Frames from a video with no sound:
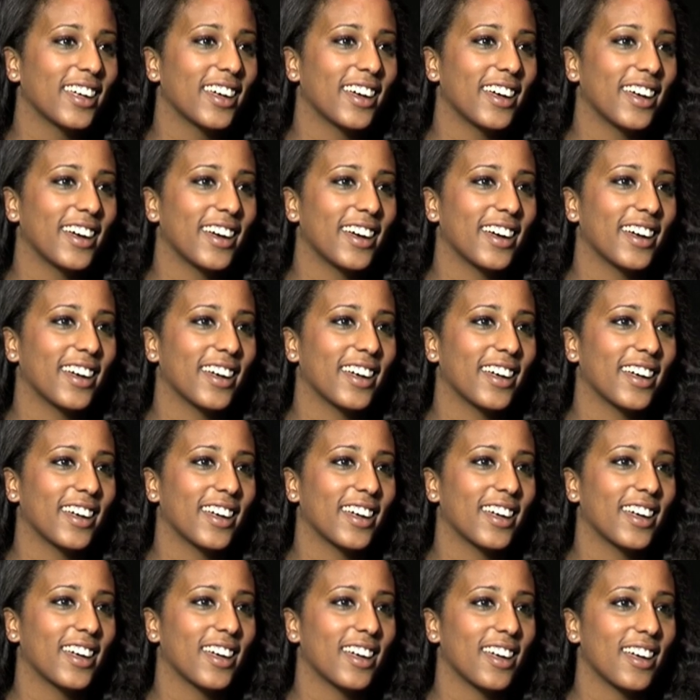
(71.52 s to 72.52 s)
Yeah,
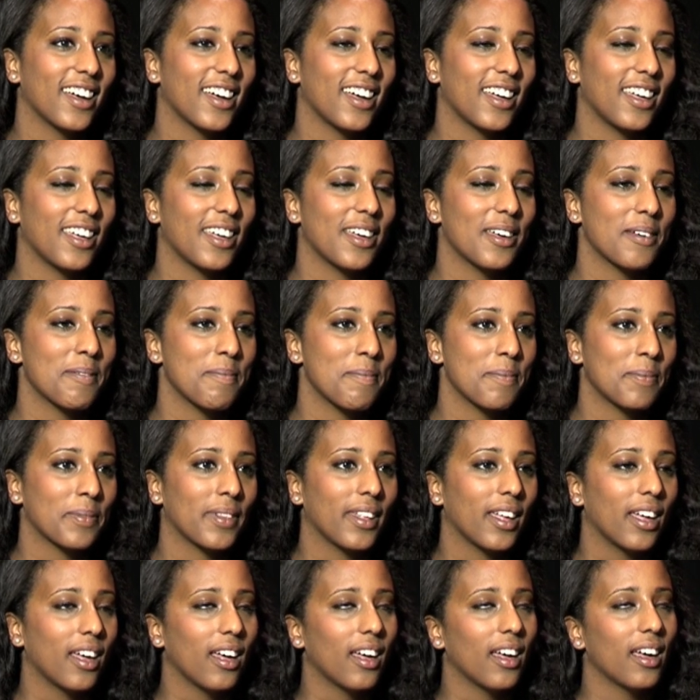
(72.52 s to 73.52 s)
I am.
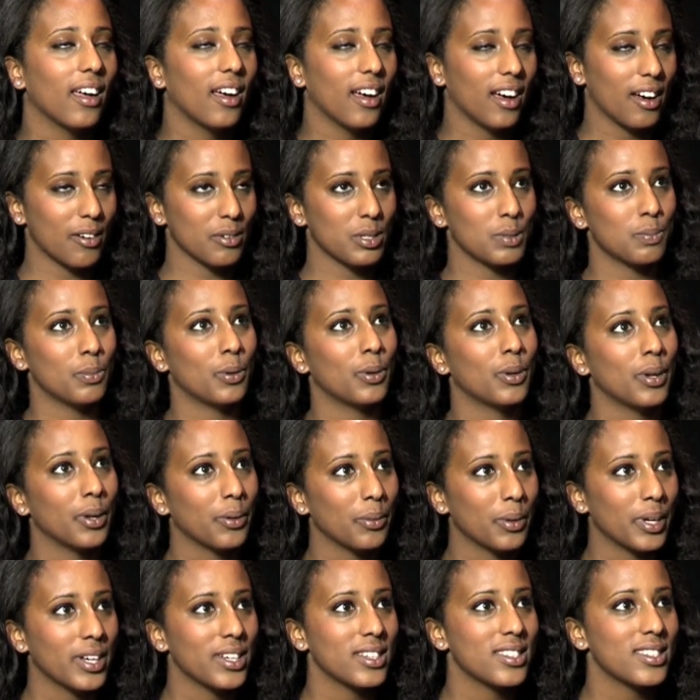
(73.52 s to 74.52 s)
I was born
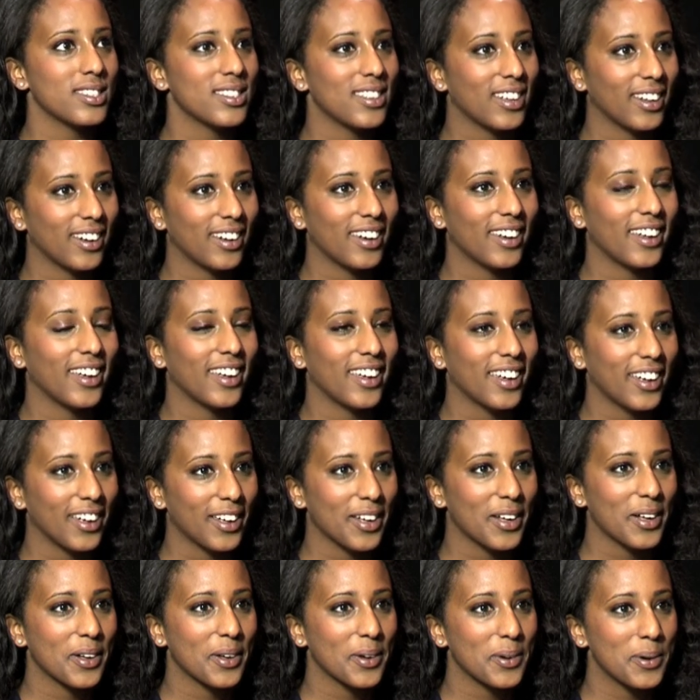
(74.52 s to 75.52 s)
and raised
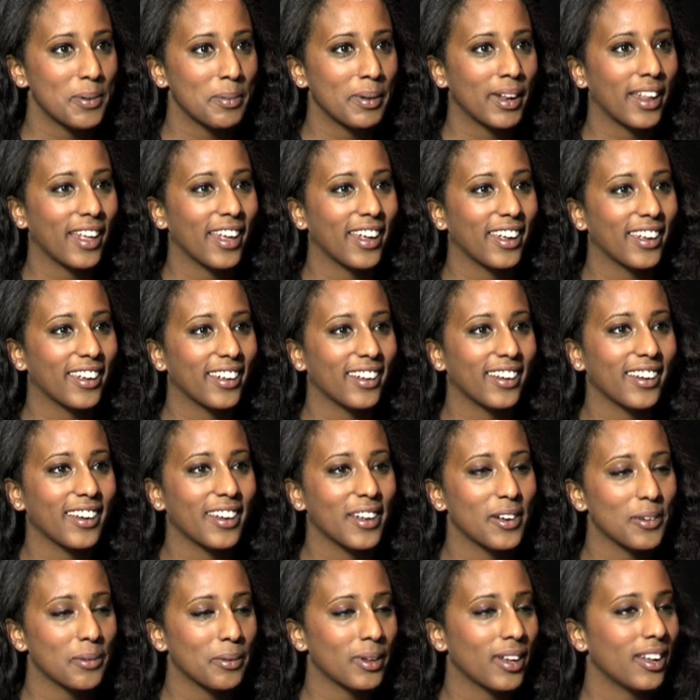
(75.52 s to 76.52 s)
in
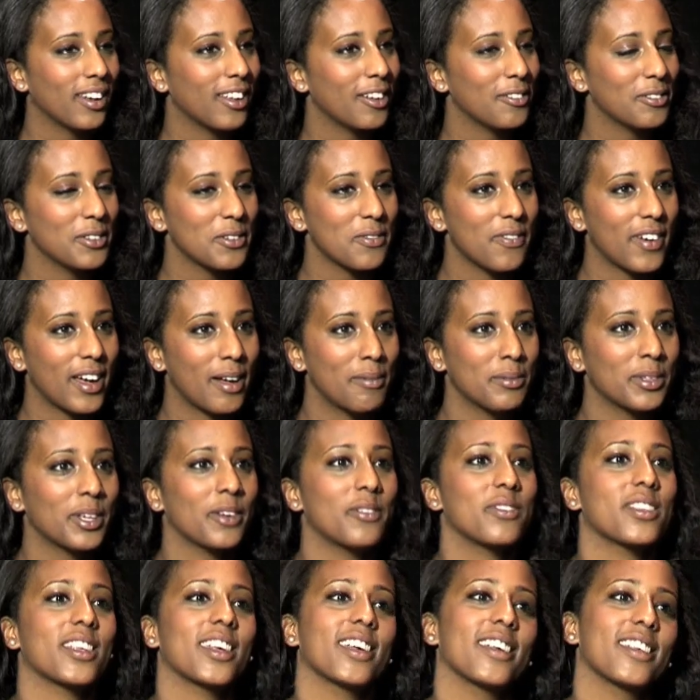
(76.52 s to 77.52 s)
Copenhagen with a lovely family
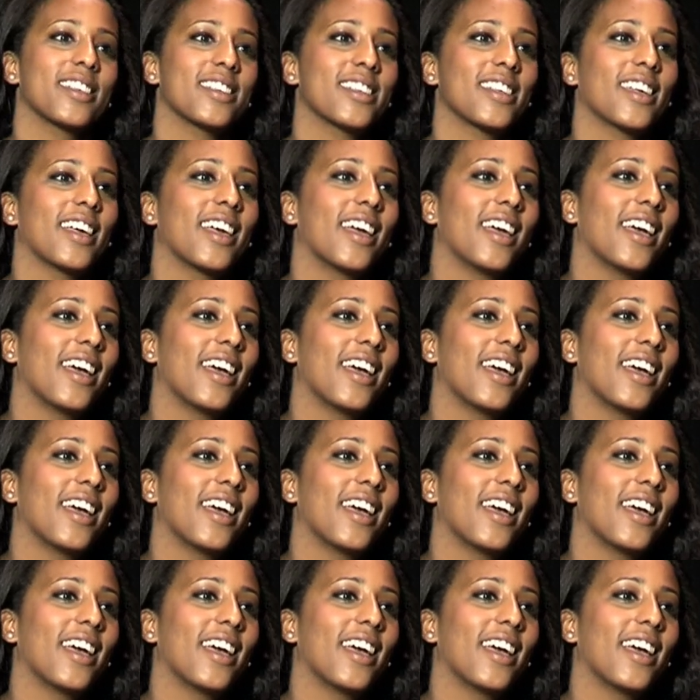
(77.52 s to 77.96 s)
of 6.